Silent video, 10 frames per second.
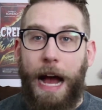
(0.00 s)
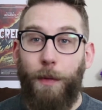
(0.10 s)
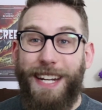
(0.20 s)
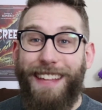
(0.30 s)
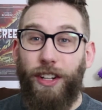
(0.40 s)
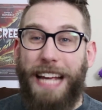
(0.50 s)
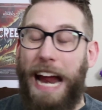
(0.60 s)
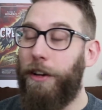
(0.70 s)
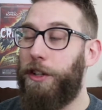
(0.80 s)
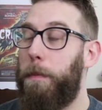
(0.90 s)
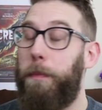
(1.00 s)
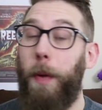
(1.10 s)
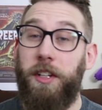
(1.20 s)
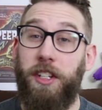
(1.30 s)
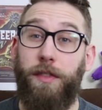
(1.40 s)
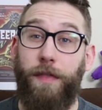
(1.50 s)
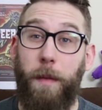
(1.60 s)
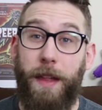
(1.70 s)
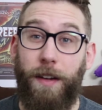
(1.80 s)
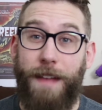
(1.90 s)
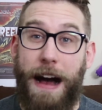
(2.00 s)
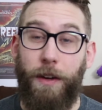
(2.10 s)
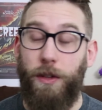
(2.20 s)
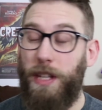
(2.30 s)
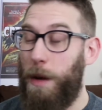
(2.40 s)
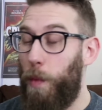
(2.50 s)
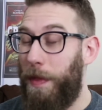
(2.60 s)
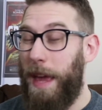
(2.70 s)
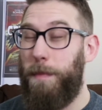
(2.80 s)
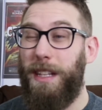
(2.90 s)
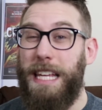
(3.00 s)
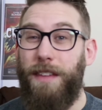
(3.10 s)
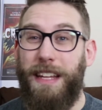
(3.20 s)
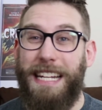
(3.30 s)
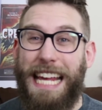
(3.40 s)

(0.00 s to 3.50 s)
How neither character budges from their values and what they believe in,